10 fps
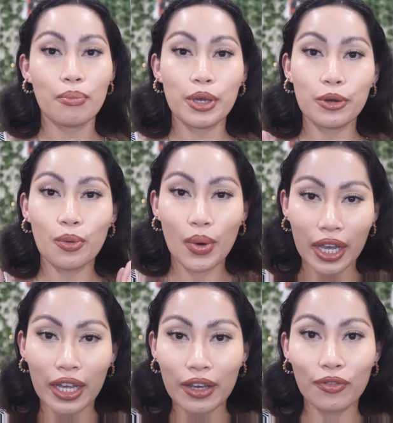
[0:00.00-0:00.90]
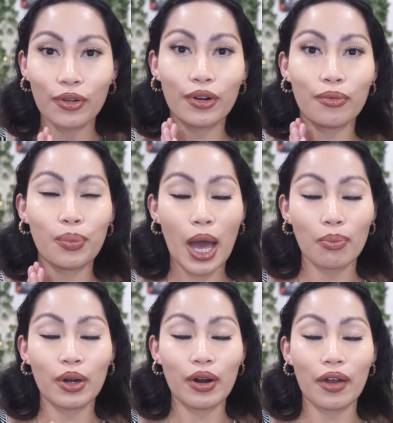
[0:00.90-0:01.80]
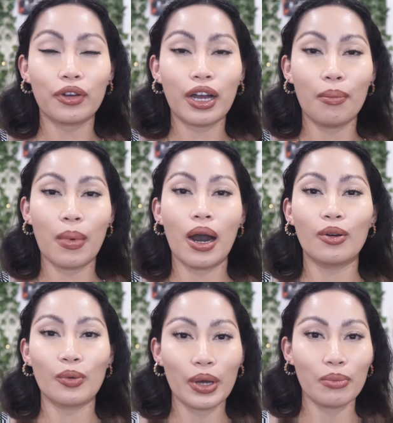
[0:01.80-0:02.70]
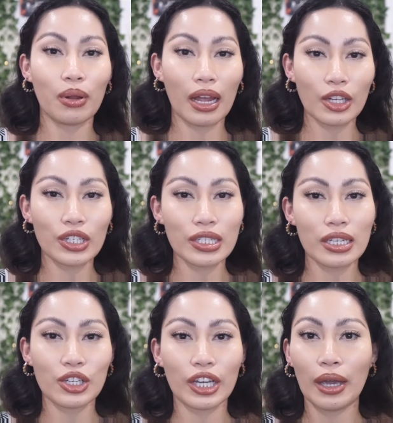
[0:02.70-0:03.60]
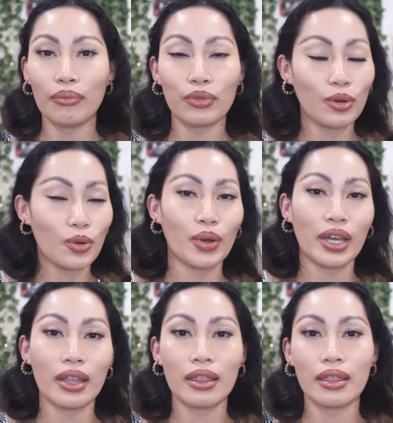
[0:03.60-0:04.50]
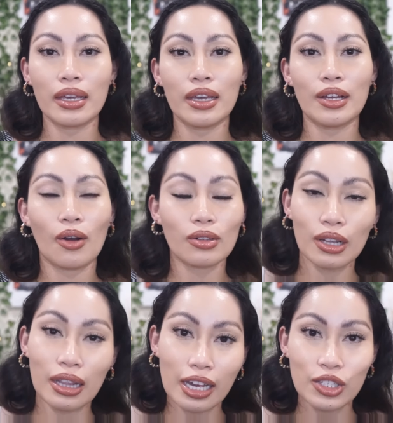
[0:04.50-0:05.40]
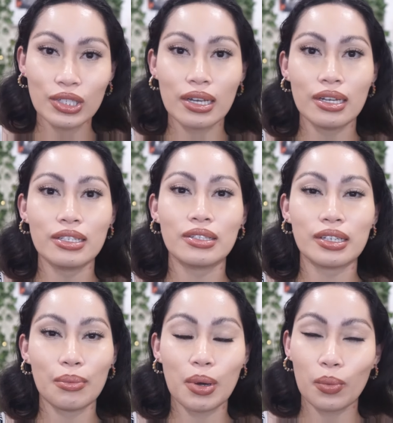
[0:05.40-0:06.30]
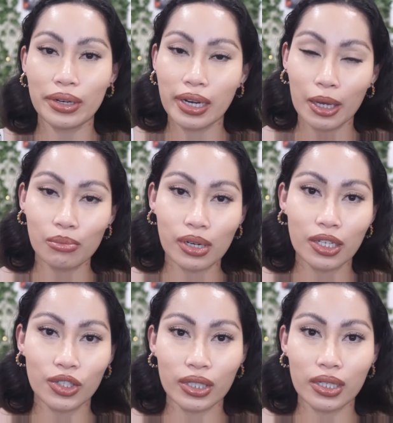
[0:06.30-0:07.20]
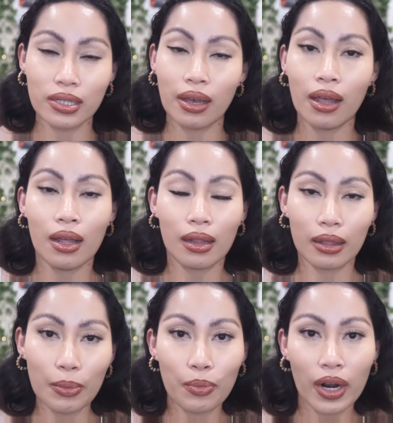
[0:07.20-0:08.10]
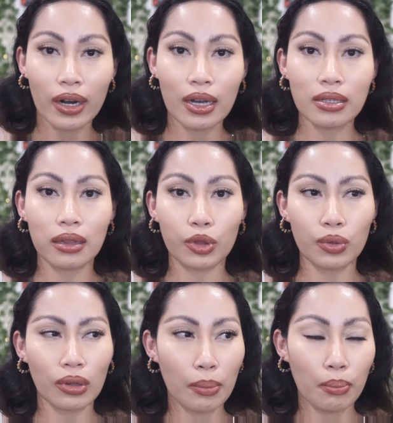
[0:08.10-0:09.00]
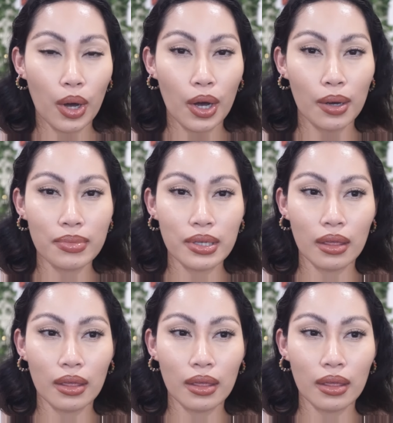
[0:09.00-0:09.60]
been waiting for Pat McGrath to come out with blushes, and she came through with the whole collection. So they came out with 9 blushes, lip products, 2 lip balms, I